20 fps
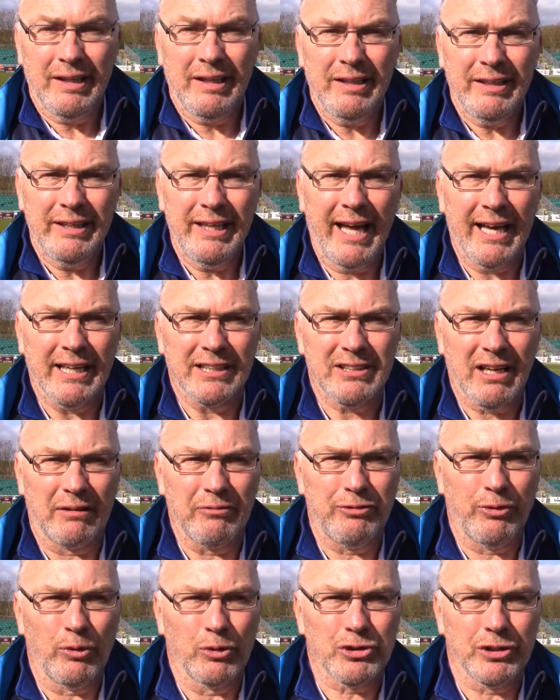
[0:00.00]
Yeah, it's
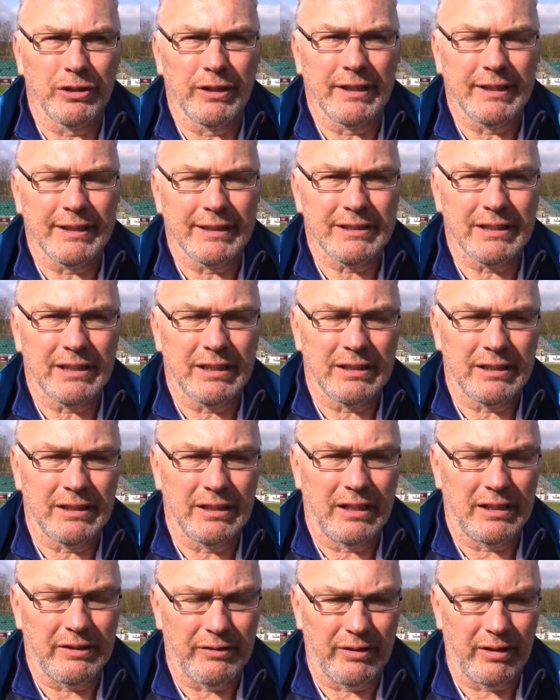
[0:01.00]
unfortunate. I
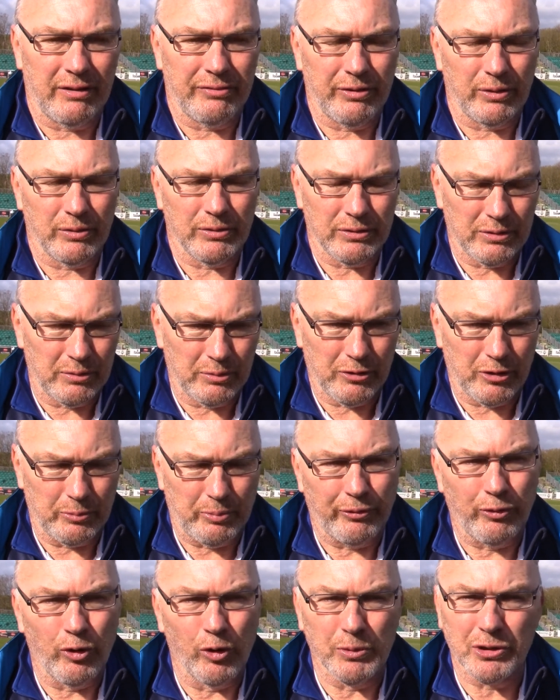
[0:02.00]
felt that the
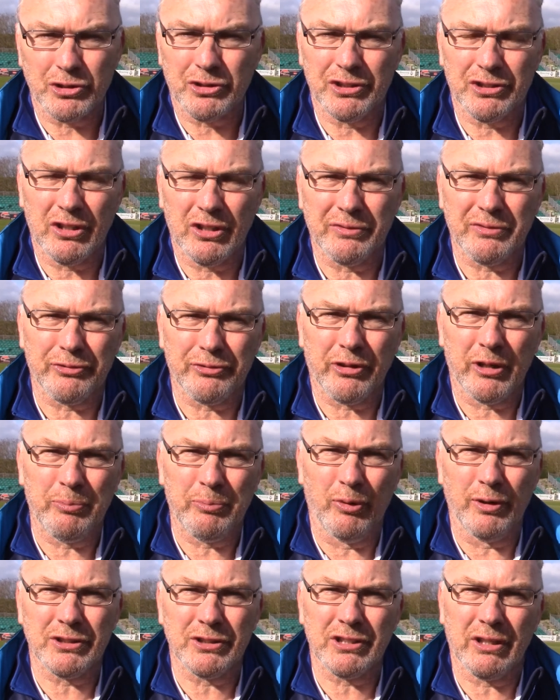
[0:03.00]
performance deserved the 3
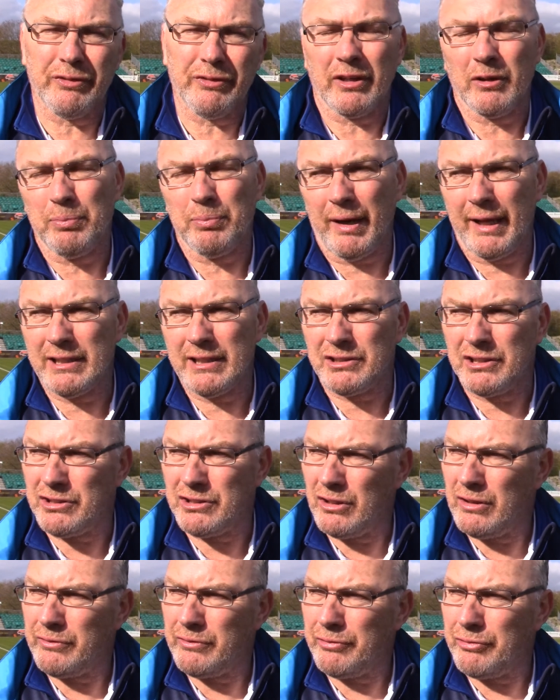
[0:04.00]
points, and I think the players
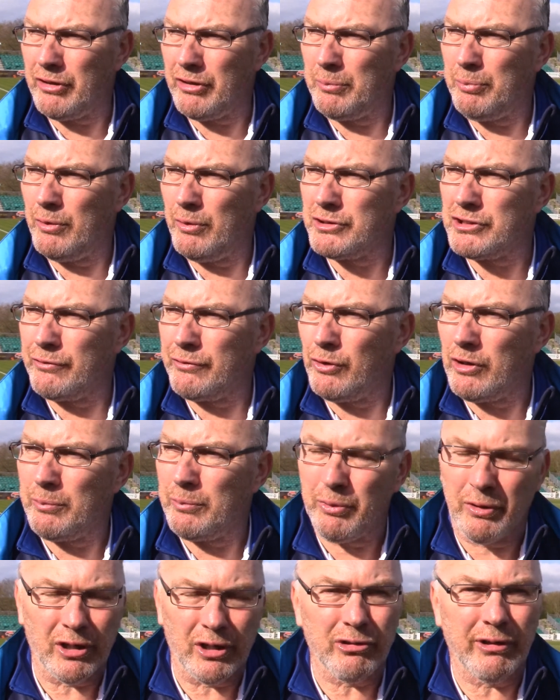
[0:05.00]
deserved the 3 points. I thought
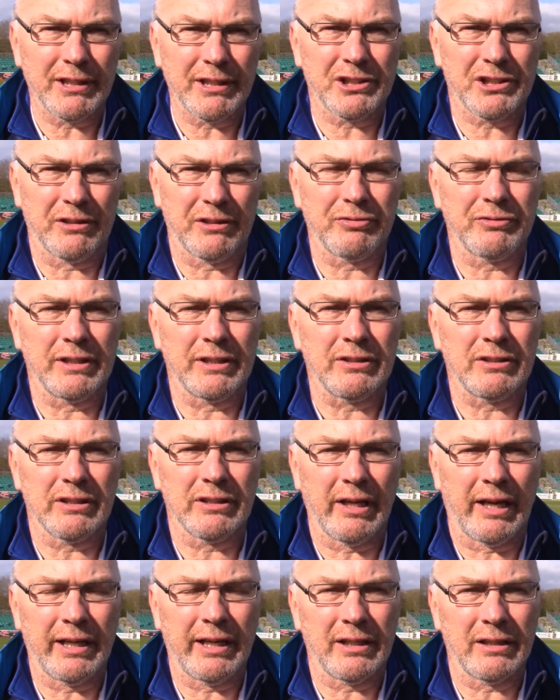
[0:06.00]
they put a great shift in
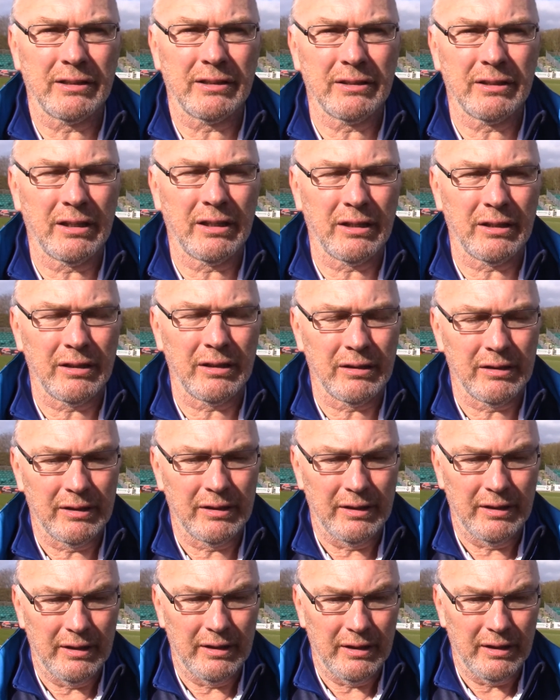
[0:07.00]
today, and
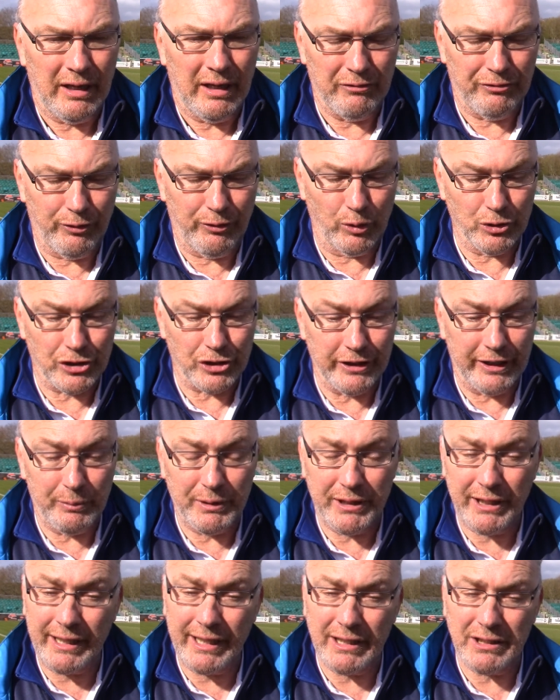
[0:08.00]
unfortunately
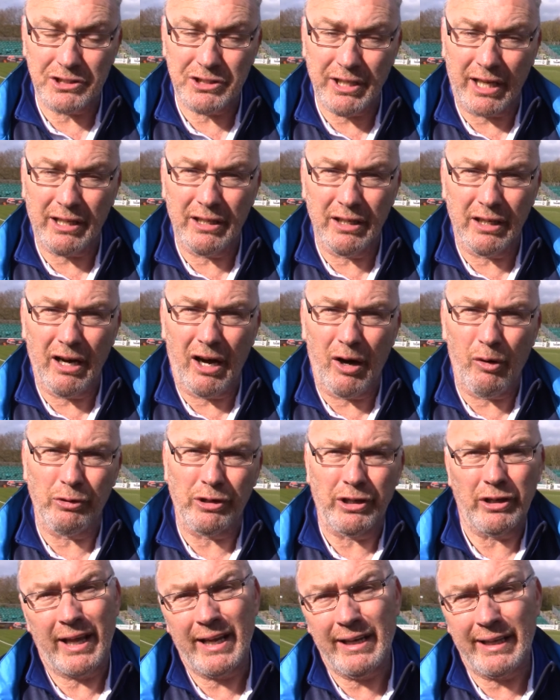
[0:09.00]
we didn't get the second goal.
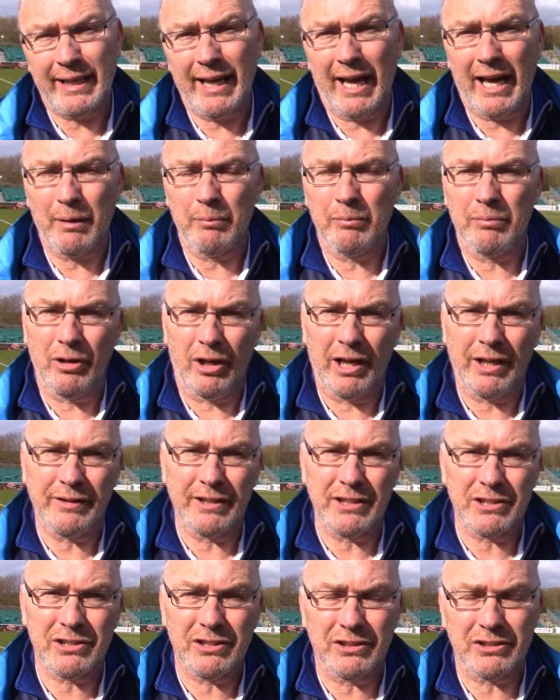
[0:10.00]
And in any game like
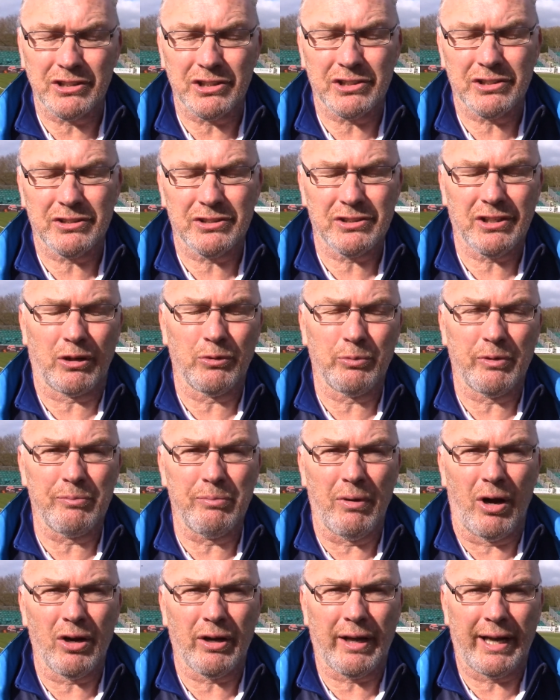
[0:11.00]
this, as you showed
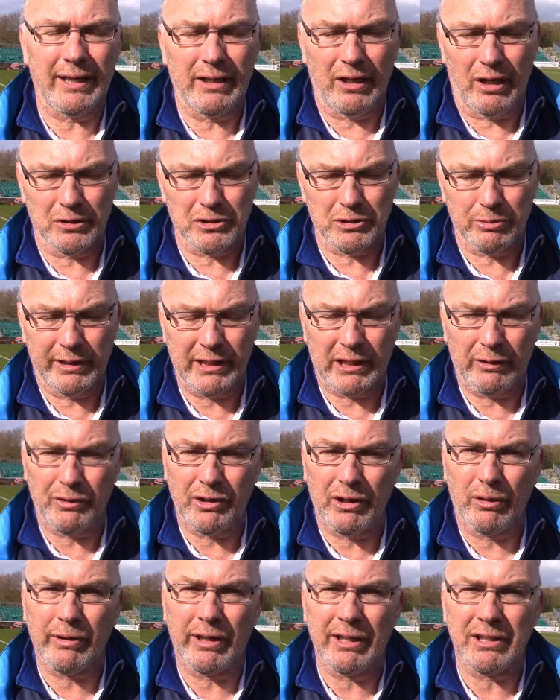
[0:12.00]
with Margate last week, if
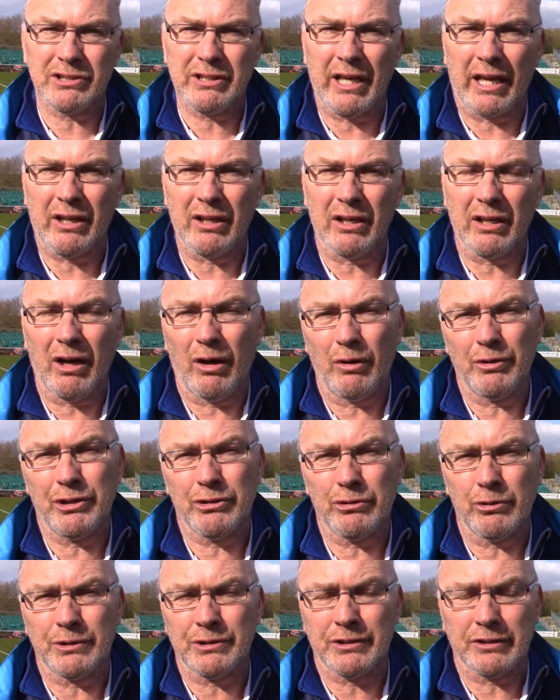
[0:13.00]
you don't get a second goal,
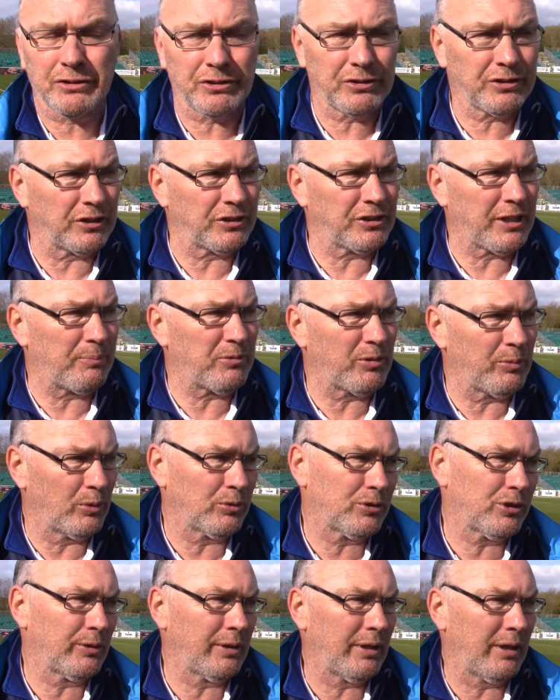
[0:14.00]
you're always
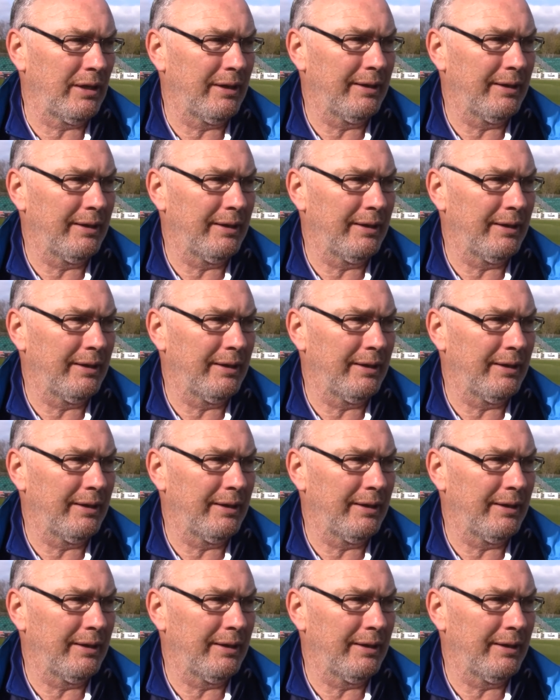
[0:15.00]
susceptible to